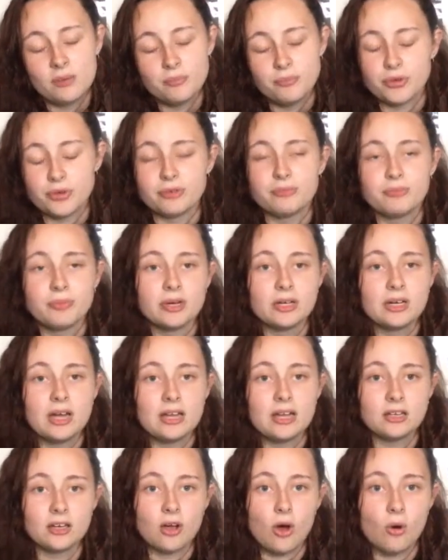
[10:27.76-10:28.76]
Brisbane
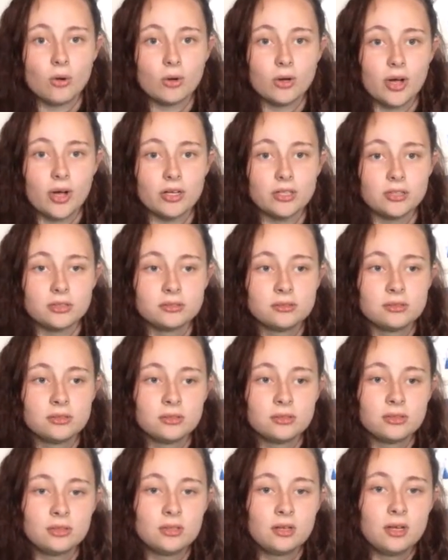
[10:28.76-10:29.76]
and the Gold Coast.
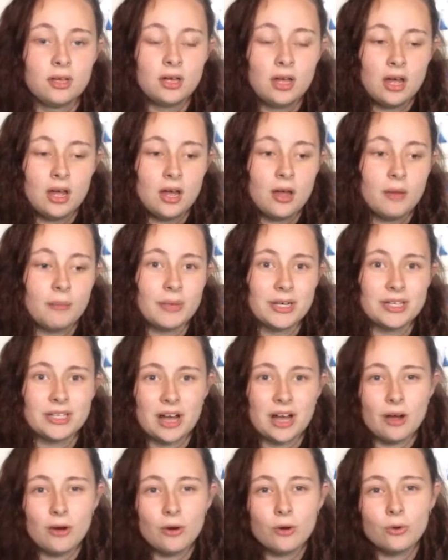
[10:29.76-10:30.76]

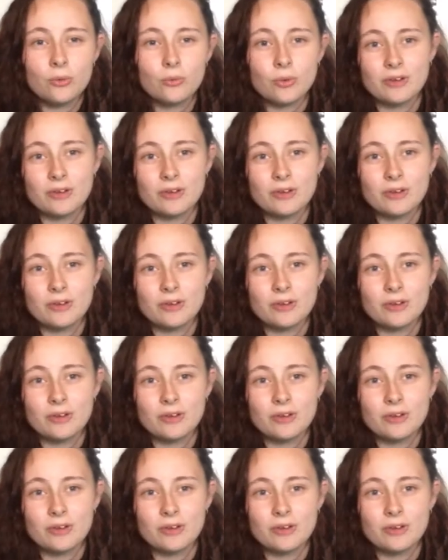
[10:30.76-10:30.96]
Michelle